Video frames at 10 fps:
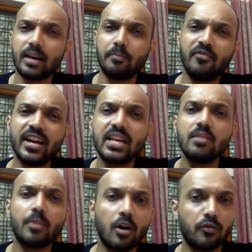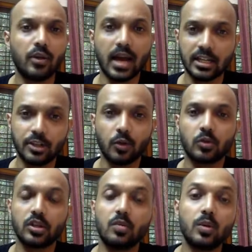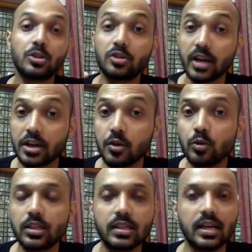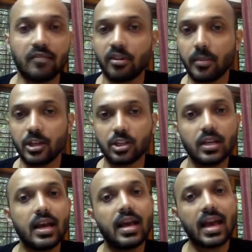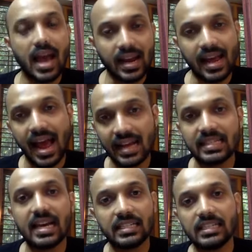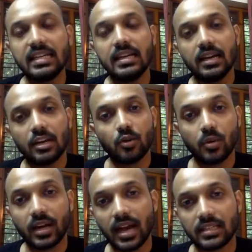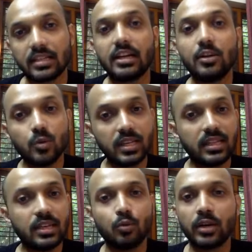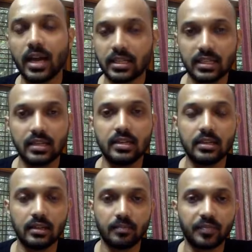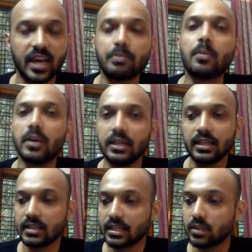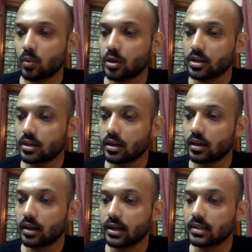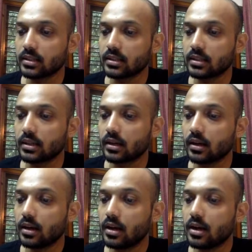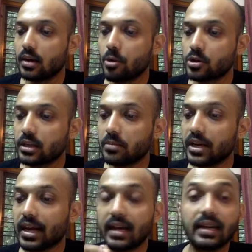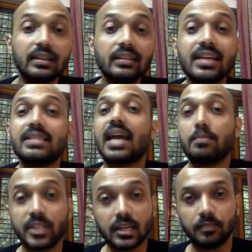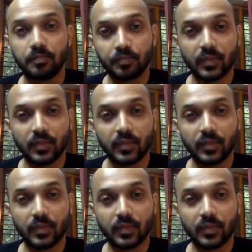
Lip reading: a very powerful antioxidant which reduces the inflammation and has anti-uric acid, reducing the uric acid capability. That's what it is about turmeric. Another thing is capsicum.